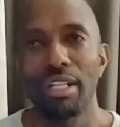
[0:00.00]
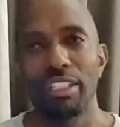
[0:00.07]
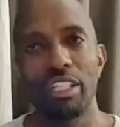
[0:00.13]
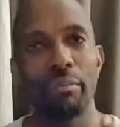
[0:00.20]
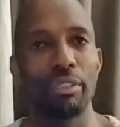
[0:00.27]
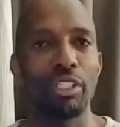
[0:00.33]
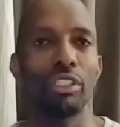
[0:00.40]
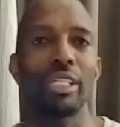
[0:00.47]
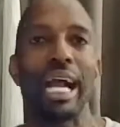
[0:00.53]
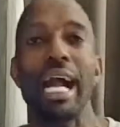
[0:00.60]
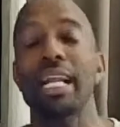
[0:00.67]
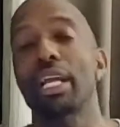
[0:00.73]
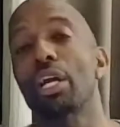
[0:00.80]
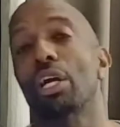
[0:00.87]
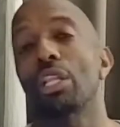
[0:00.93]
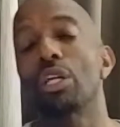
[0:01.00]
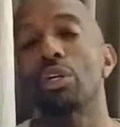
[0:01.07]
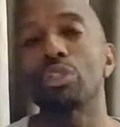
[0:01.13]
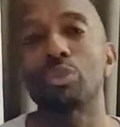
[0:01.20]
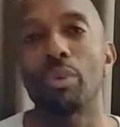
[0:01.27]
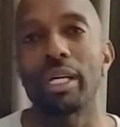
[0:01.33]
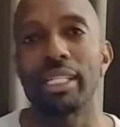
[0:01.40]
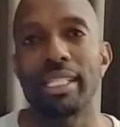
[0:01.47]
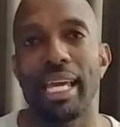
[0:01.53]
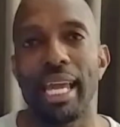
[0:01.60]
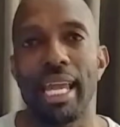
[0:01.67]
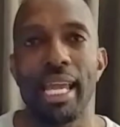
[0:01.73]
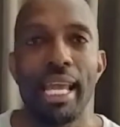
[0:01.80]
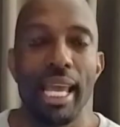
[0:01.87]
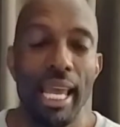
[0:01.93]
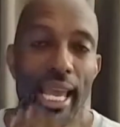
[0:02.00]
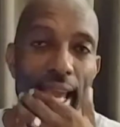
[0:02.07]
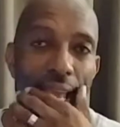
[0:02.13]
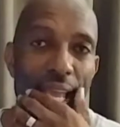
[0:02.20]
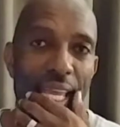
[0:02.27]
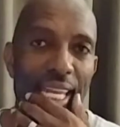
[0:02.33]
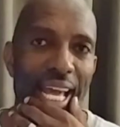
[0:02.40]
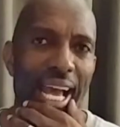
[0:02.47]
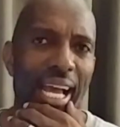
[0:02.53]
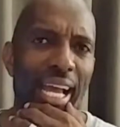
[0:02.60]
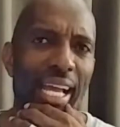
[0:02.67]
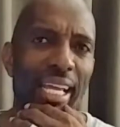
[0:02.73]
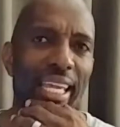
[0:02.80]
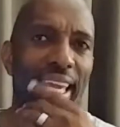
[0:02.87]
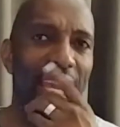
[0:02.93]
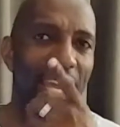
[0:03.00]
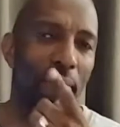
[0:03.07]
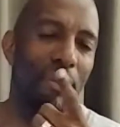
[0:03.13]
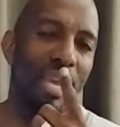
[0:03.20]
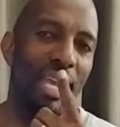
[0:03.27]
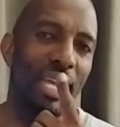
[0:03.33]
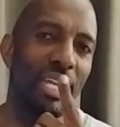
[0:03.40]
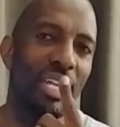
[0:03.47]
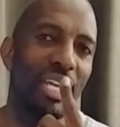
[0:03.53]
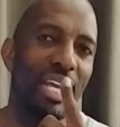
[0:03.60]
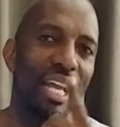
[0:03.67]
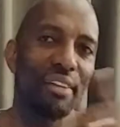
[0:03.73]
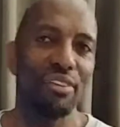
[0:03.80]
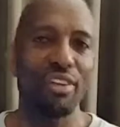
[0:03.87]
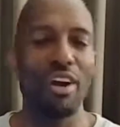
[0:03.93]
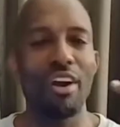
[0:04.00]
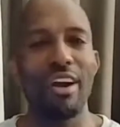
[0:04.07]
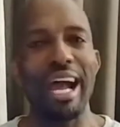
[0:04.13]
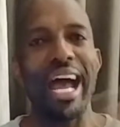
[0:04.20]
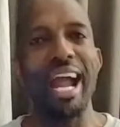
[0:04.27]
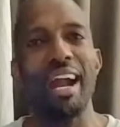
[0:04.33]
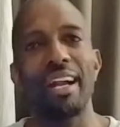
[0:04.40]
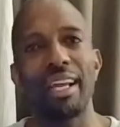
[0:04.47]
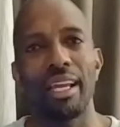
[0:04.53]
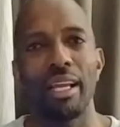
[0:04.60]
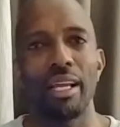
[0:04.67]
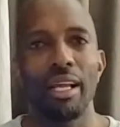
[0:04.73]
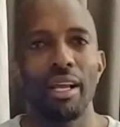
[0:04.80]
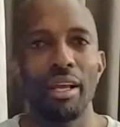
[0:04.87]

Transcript: But she was ironing her clothes one day, and I came in and saw her ironing,